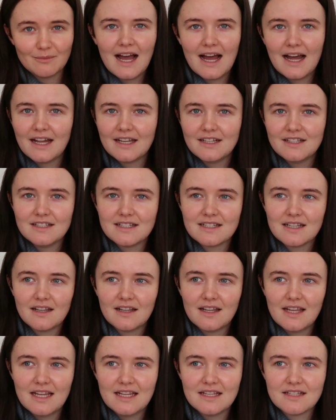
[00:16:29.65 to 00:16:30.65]
and
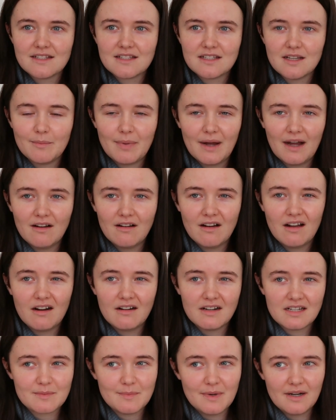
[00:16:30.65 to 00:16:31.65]
it's about
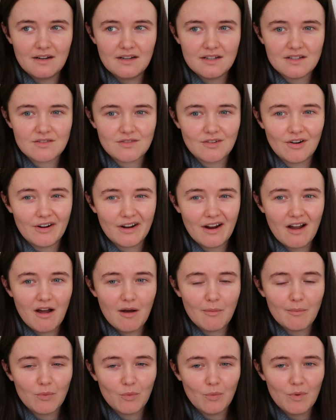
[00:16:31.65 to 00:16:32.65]
her experience growing
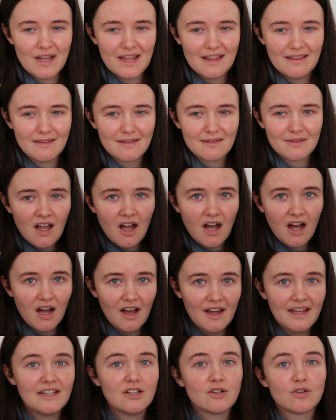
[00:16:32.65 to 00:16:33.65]
up with
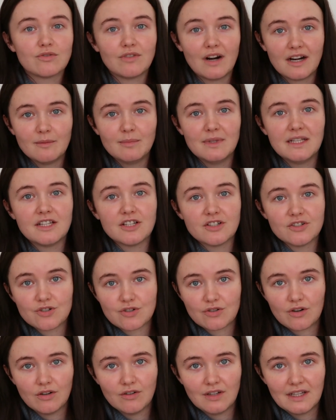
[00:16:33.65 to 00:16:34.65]
her incredibly
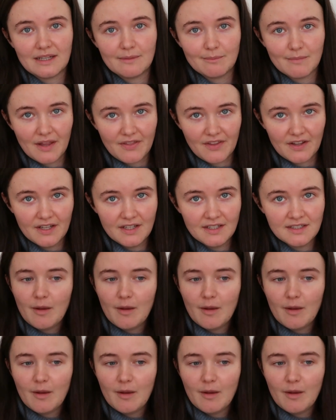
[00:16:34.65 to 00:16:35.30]
controlling mother.